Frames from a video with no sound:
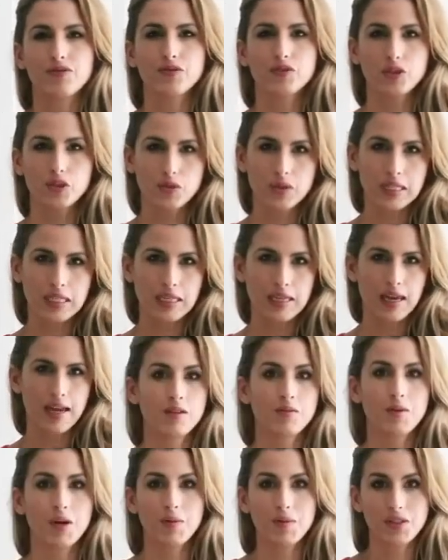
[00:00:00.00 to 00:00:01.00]
fruity,
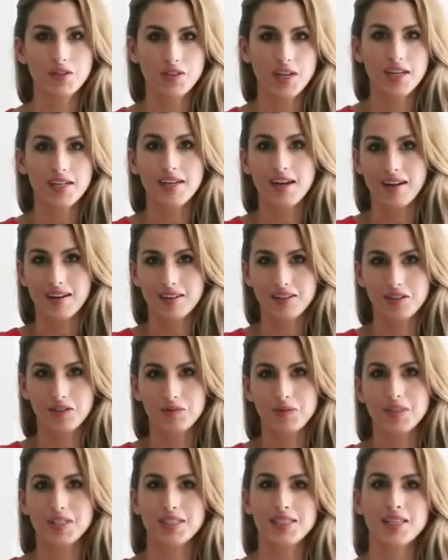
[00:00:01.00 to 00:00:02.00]
and what we tried next
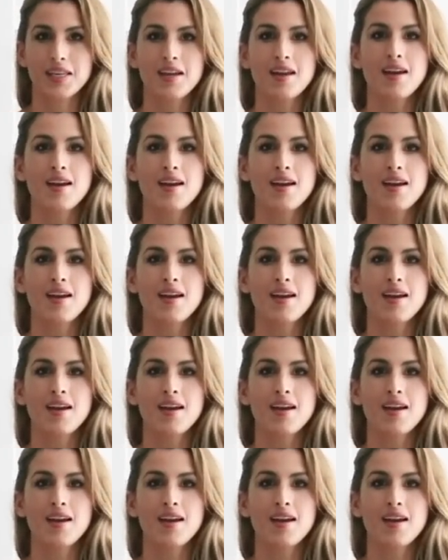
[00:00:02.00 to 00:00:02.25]
was